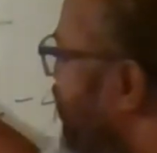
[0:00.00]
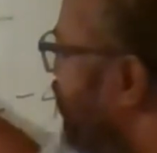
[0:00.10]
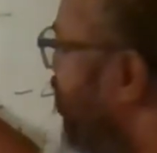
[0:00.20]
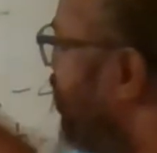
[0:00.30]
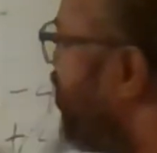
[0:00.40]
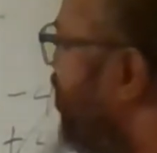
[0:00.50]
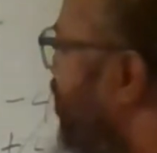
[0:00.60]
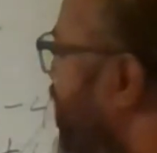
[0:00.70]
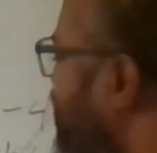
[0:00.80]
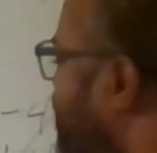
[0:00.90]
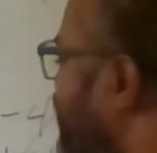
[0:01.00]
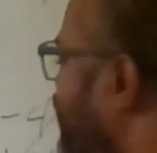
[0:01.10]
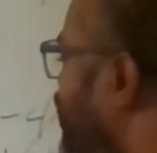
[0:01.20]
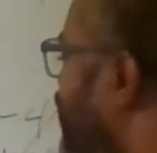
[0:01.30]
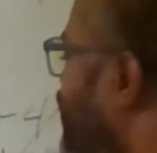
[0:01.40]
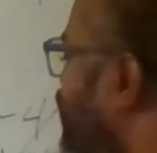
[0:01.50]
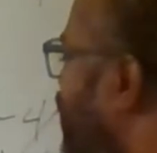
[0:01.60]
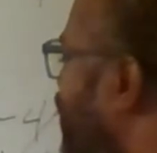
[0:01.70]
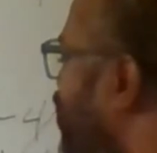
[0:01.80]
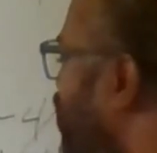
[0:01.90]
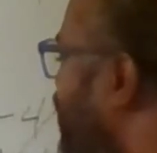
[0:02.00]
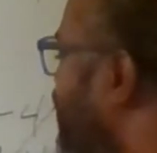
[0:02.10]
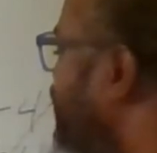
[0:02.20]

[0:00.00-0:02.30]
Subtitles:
4, you have a positive 4, you will end up with a